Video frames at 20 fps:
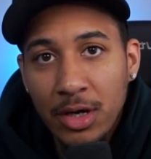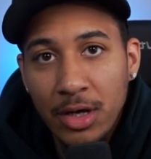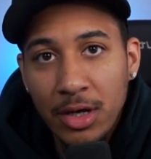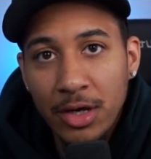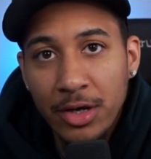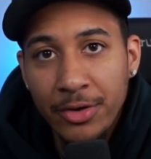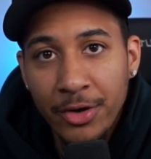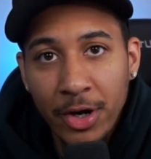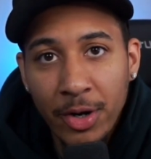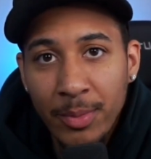
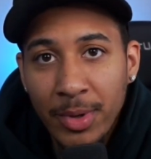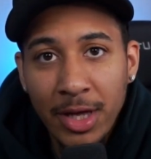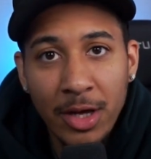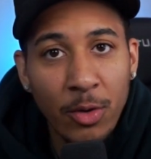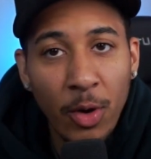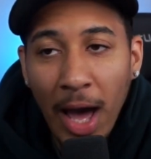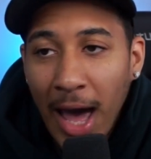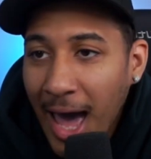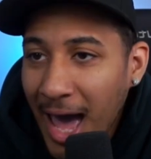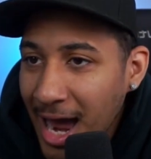You know what I
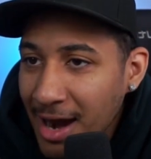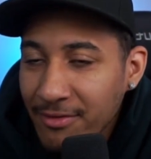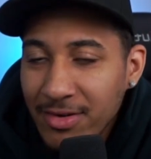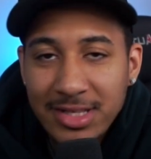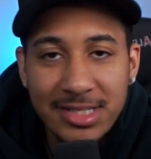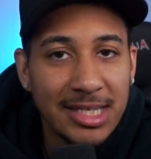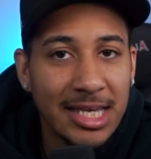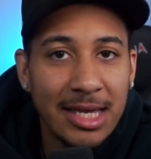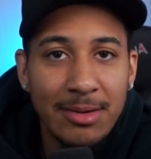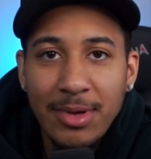mean? Every
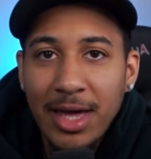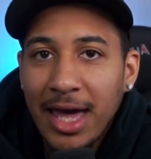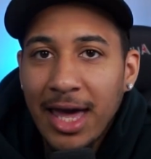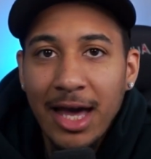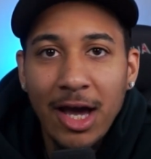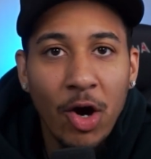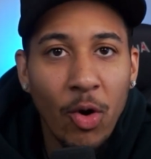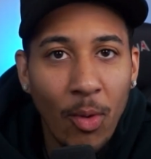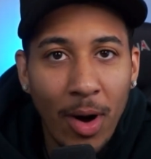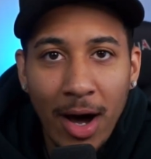team can't
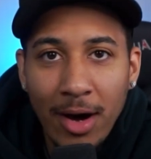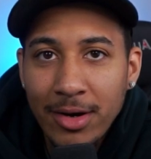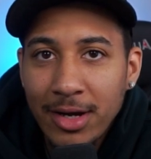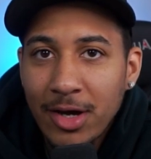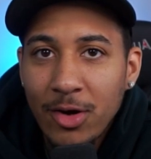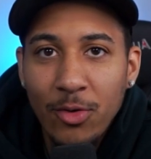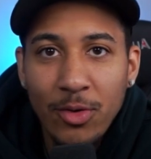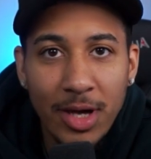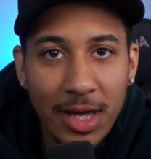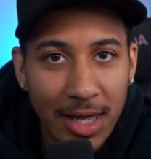go out and
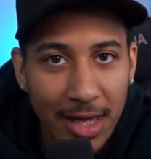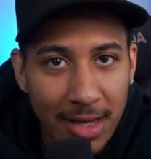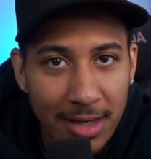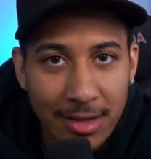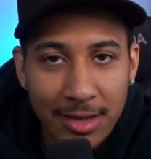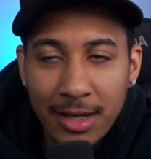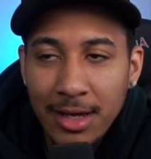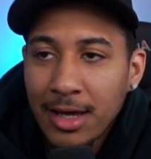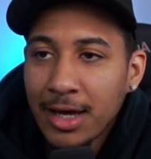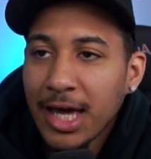go get
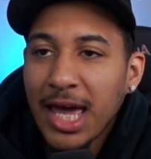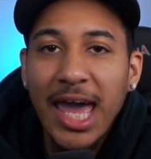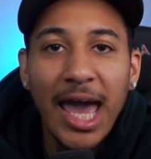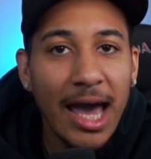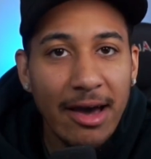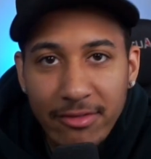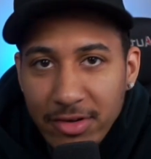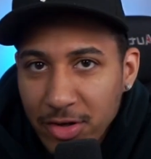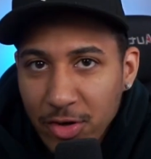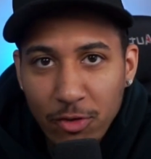
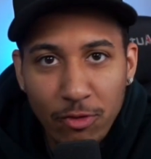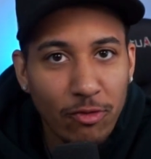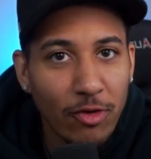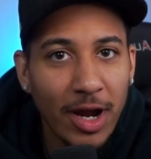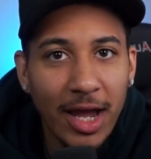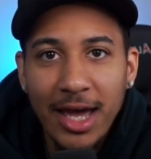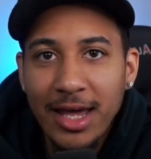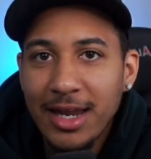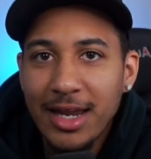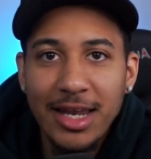Kevin
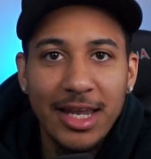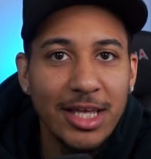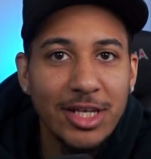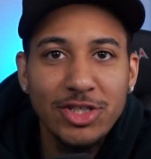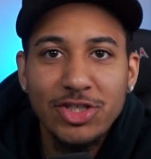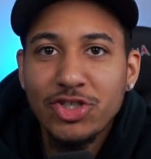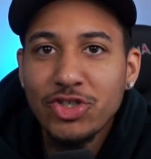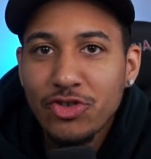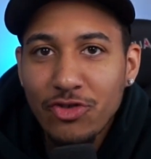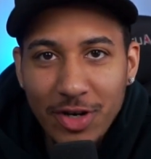Durant in
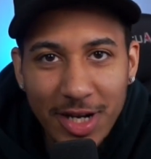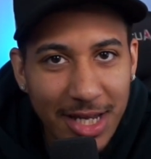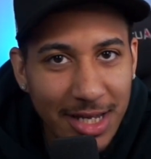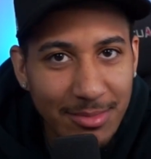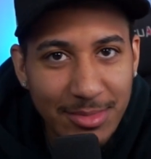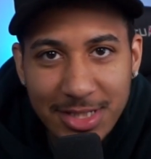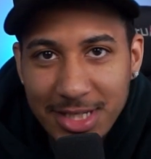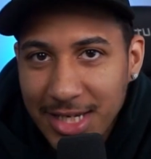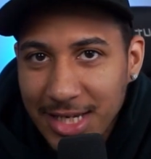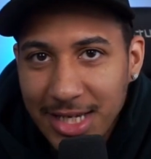these dream
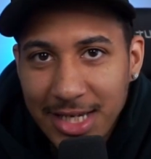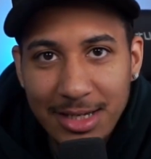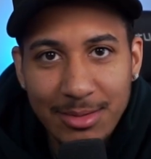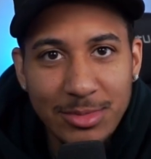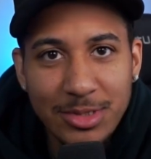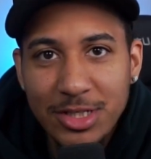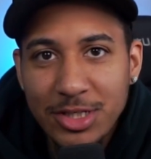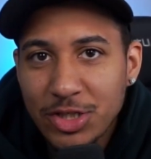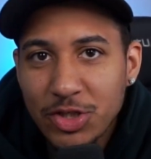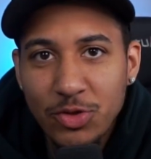team
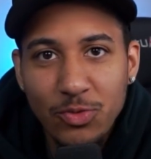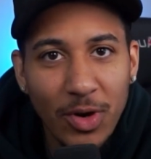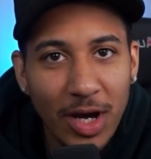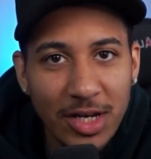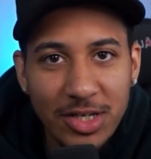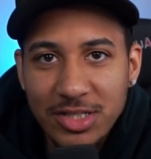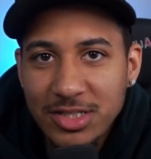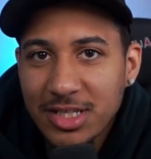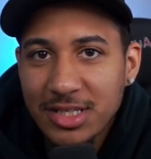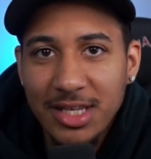
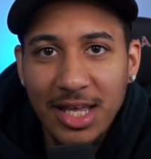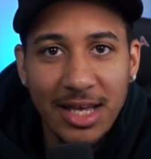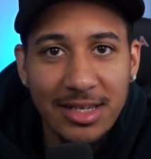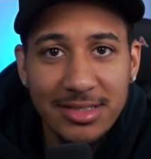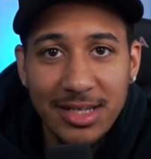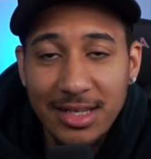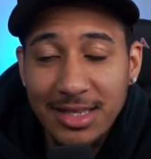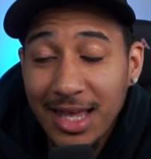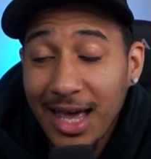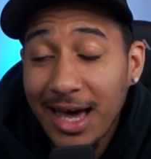situations and things
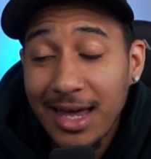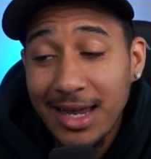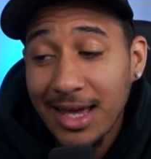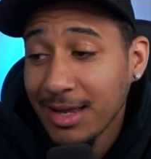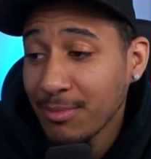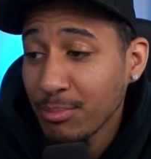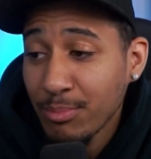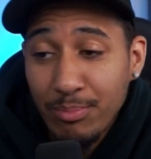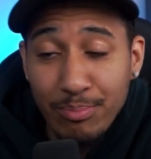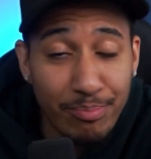like that.
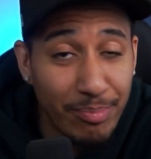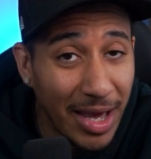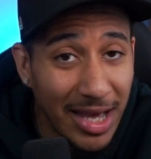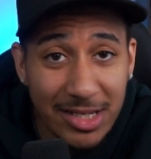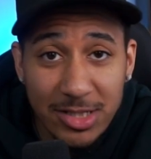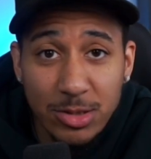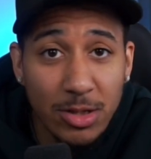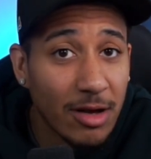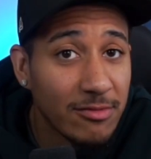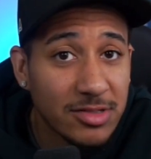And
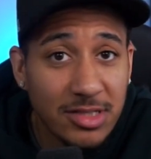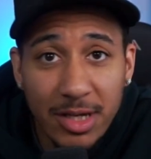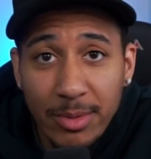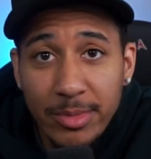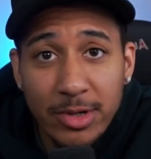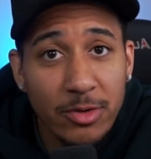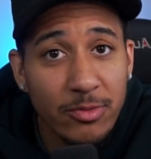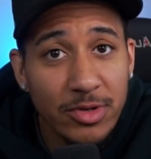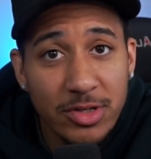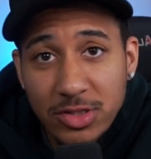based off some
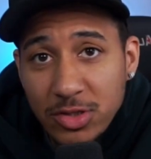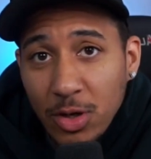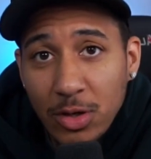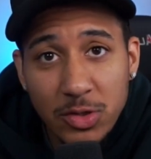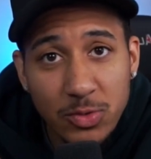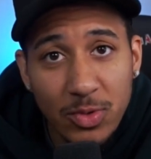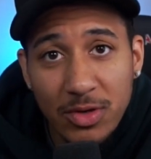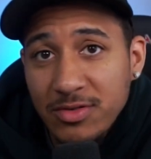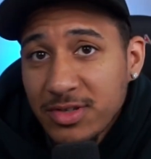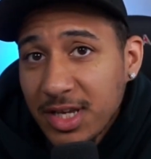of the
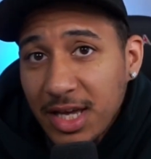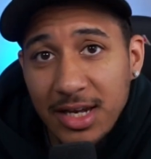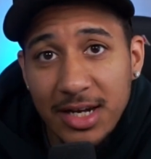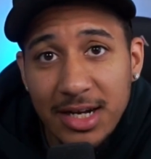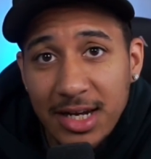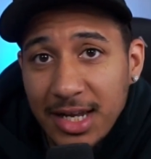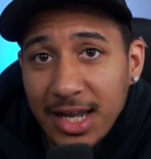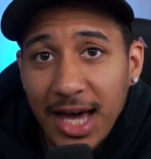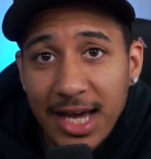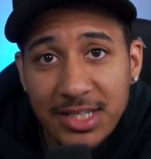results we've seen in
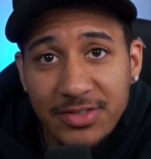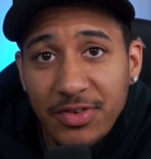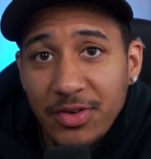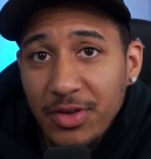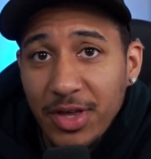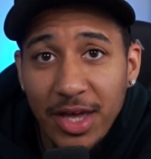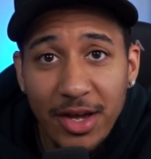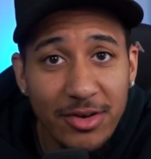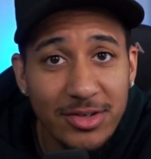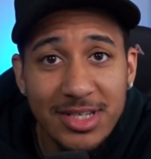the last few
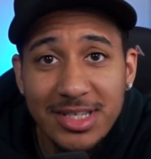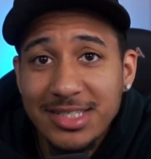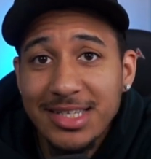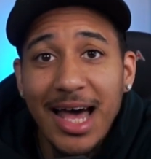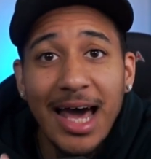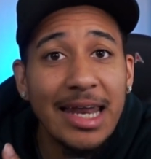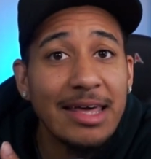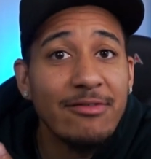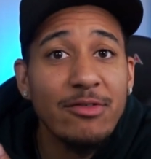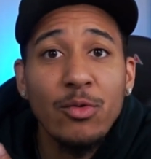years, it's
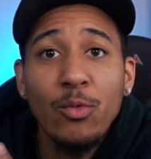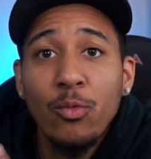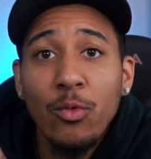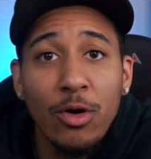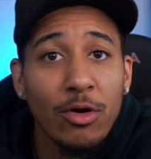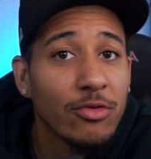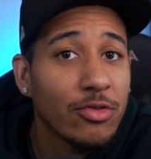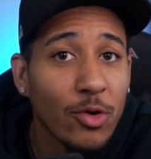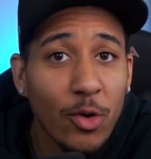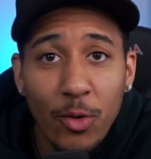not even
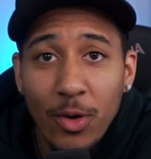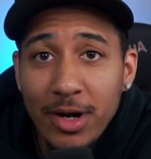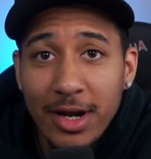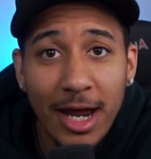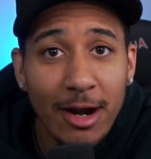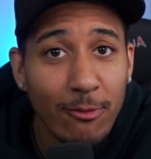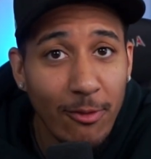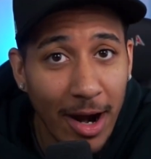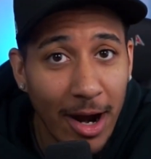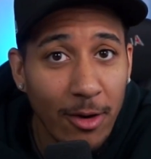worth going
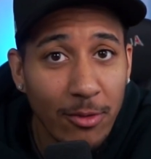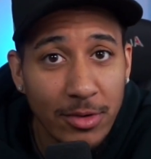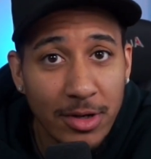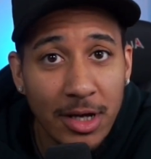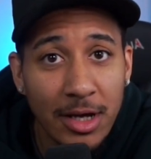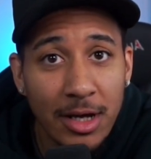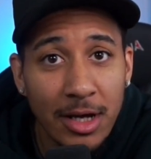that route.